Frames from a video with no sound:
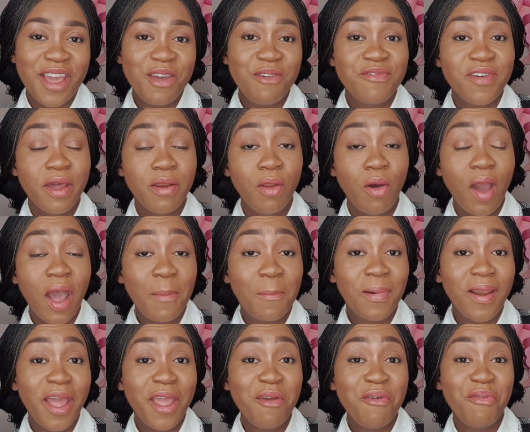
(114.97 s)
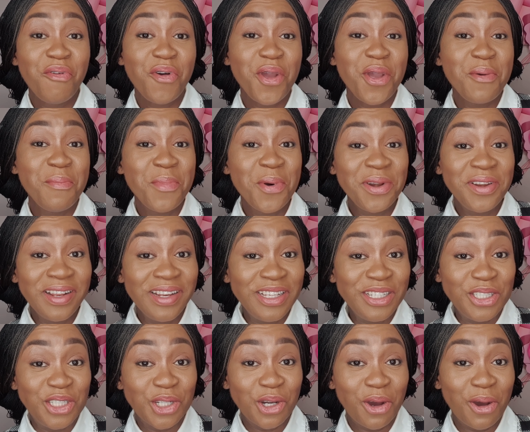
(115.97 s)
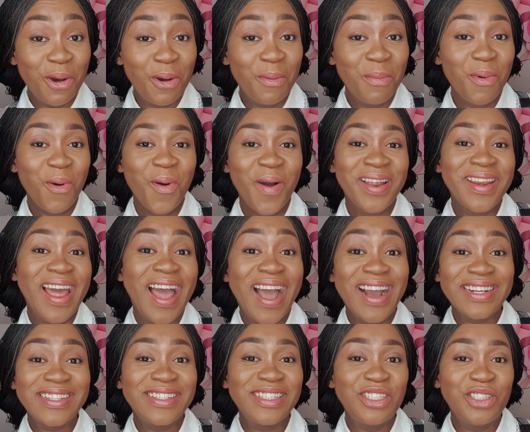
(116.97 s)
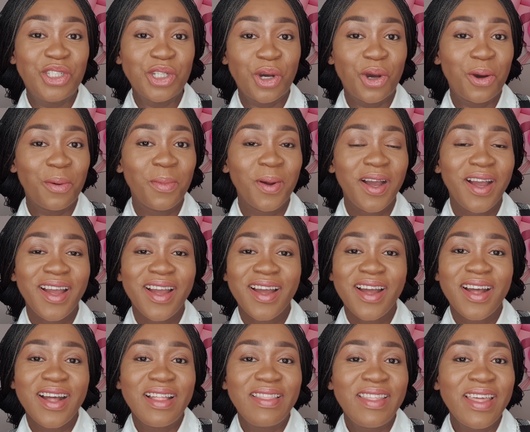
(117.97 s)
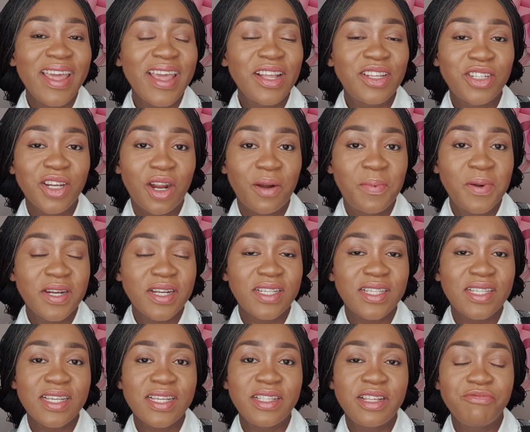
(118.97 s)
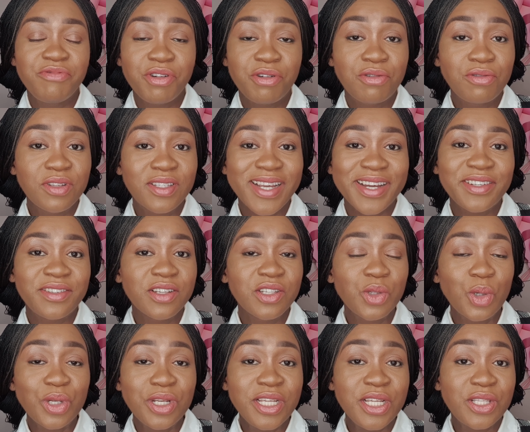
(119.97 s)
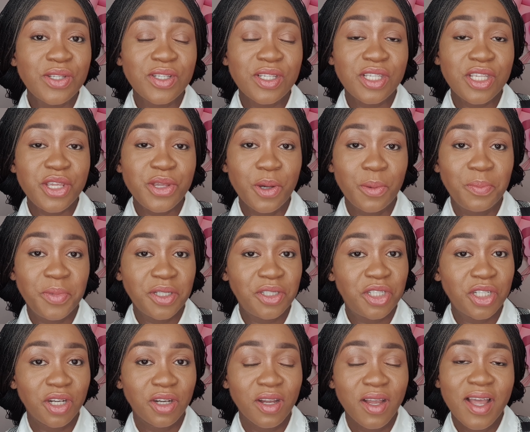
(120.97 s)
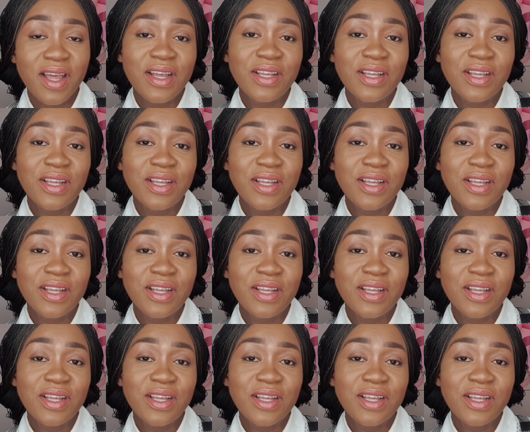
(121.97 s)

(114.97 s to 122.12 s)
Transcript: If you are not applying for a modeling job or an acting job, the HR person, the recruiter does not need to see your picture.